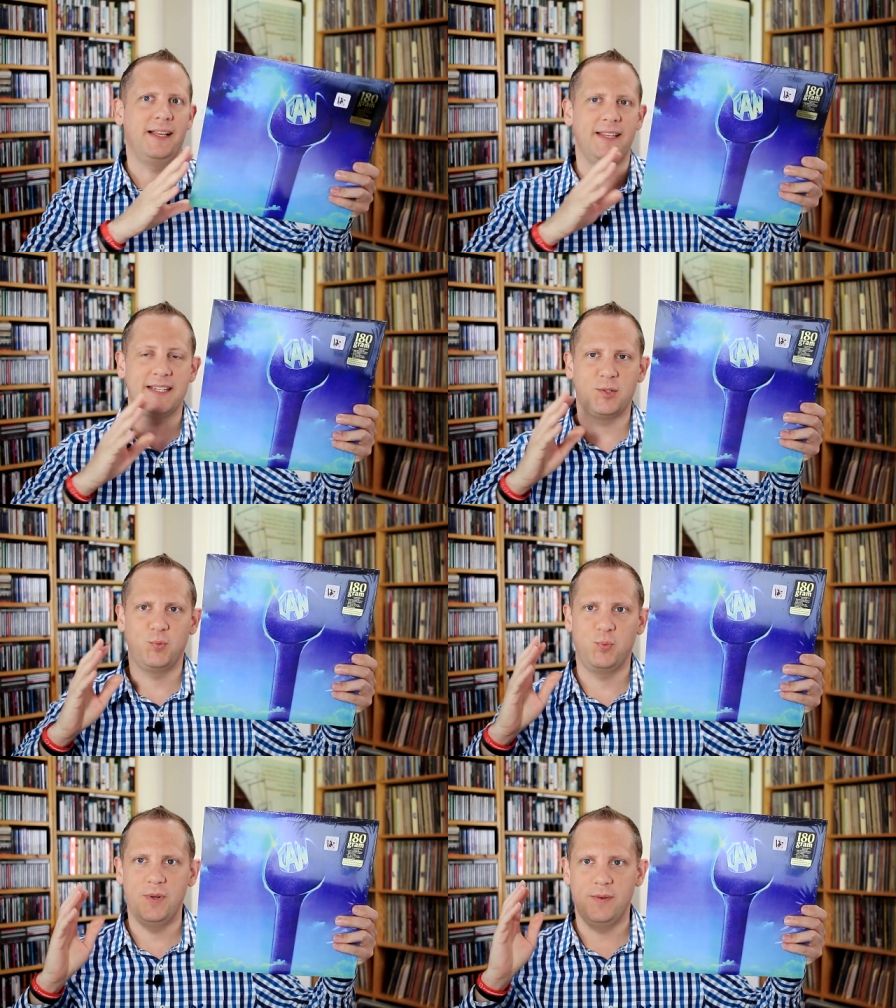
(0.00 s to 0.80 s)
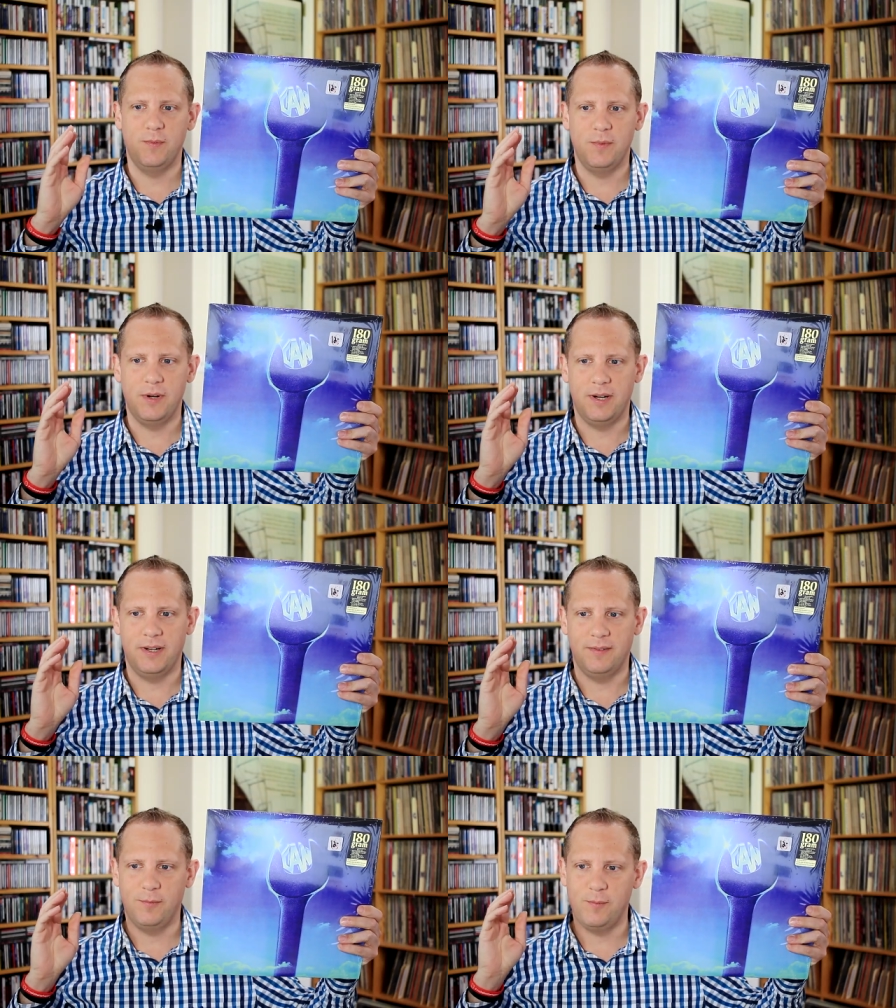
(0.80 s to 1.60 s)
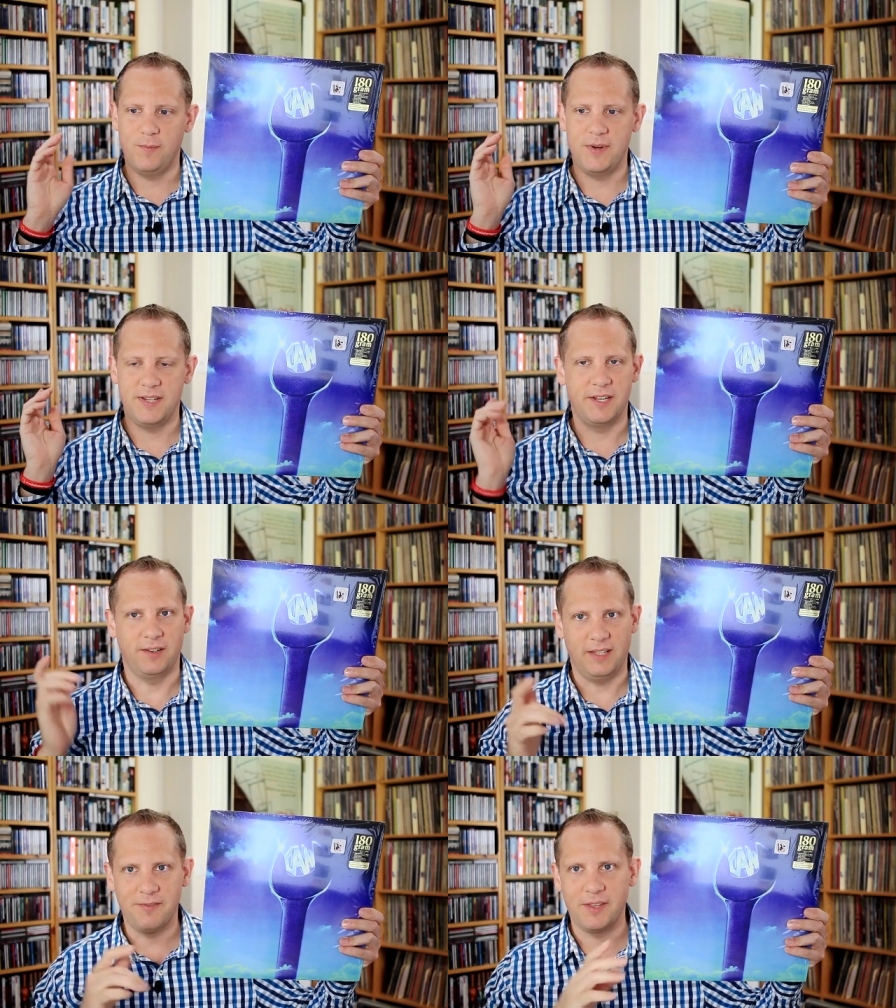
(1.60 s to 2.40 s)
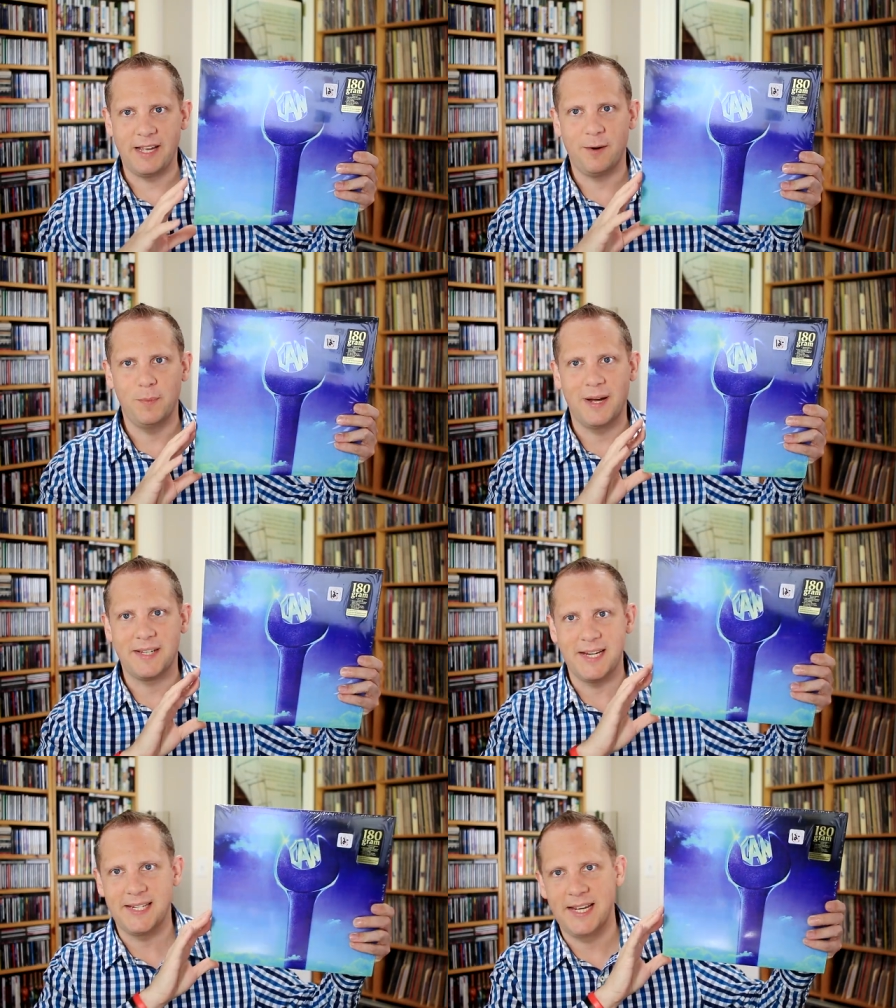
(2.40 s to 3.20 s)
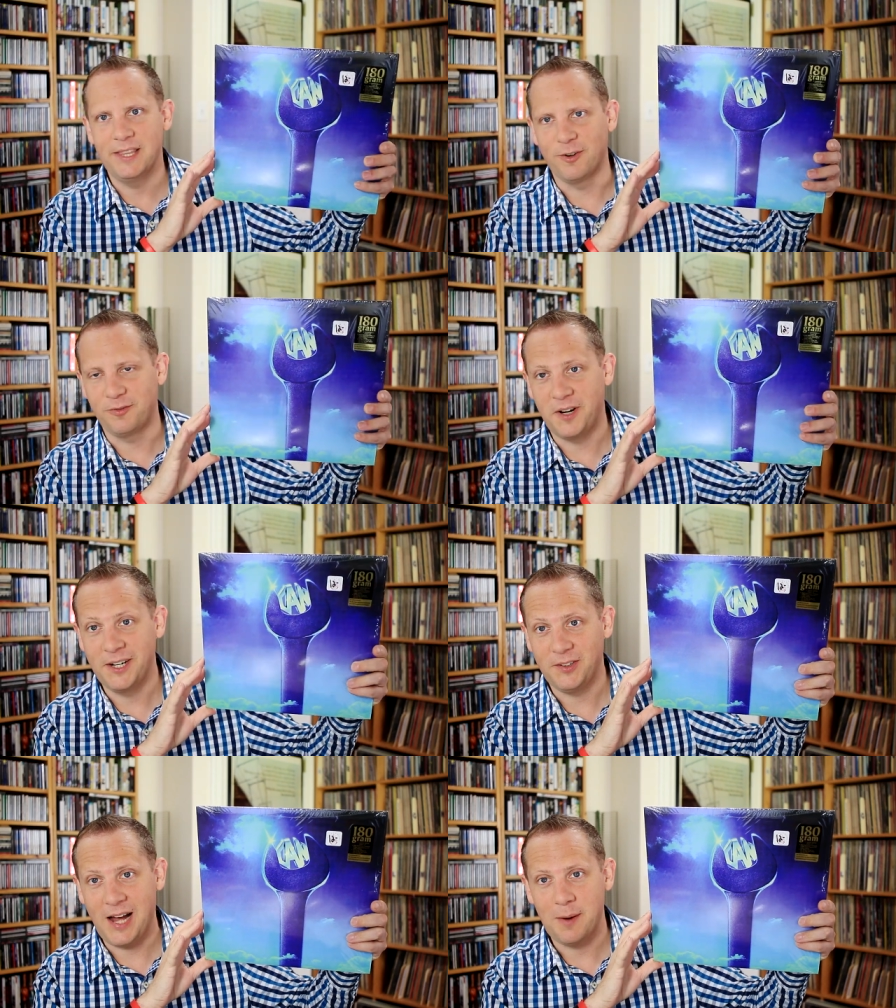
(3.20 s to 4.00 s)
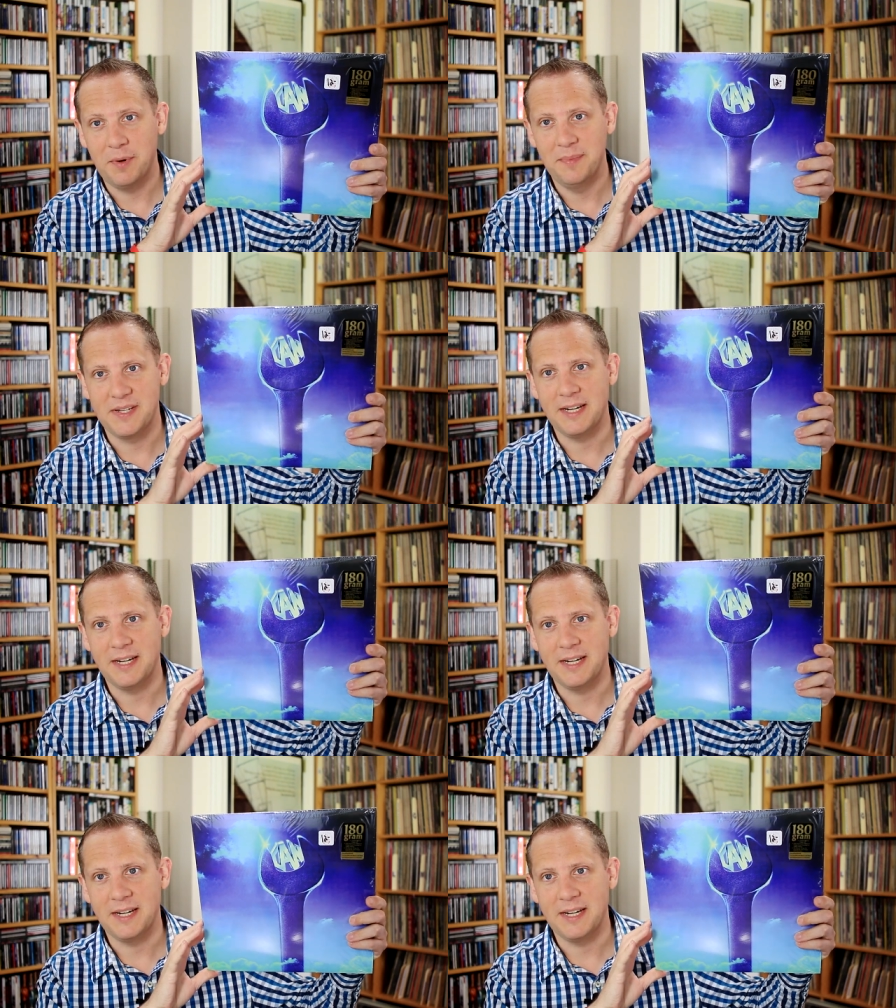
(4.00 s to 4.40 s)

This is their 11th album, as I said, their final album.